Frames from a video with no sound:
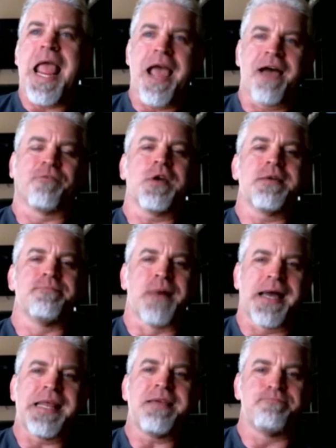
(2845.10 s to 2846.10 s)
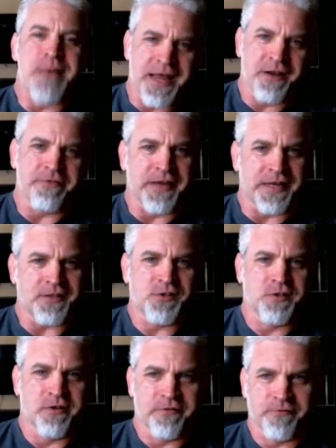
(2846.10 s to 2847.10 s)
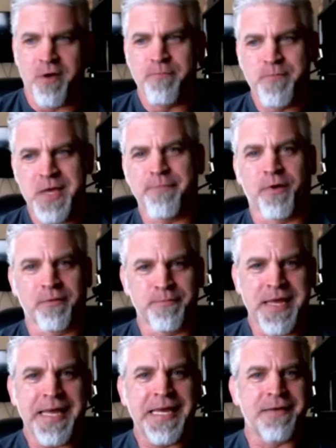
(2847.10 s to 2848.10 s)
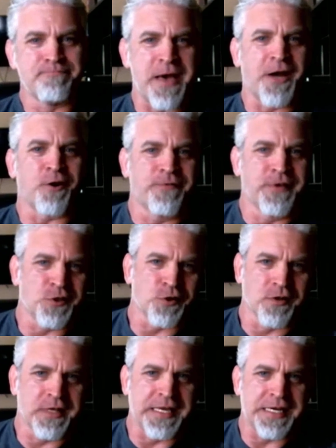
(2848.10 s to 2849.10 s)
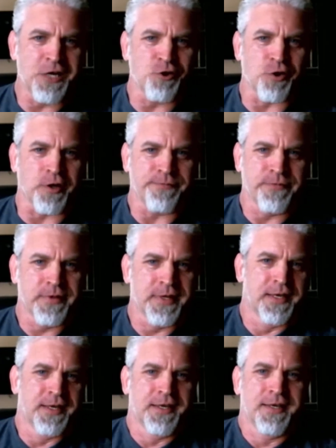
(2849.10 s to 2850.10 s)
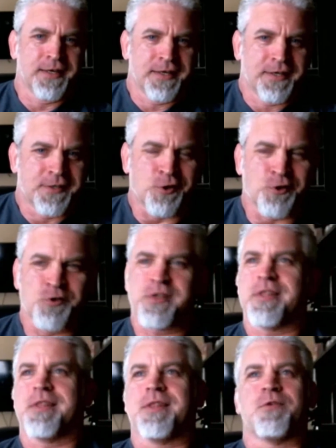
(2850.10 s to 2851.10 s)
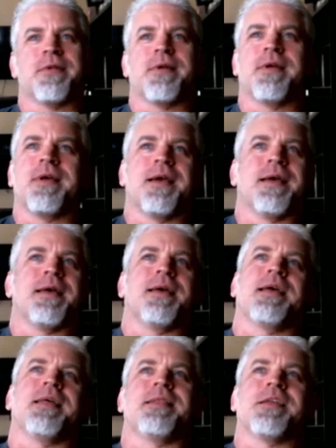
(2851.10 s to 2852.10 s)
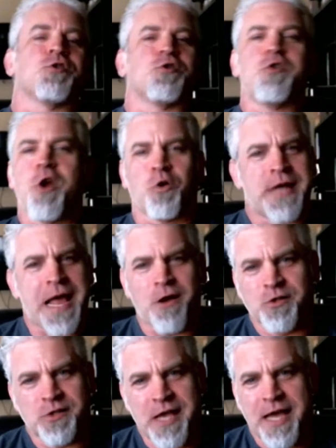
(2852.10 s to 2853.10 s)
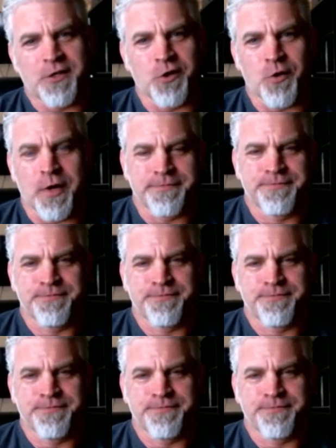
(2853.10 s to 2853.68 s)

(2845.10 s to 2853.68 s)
Right. Everybody benefits from people being in better physical condition. There's there's no downside to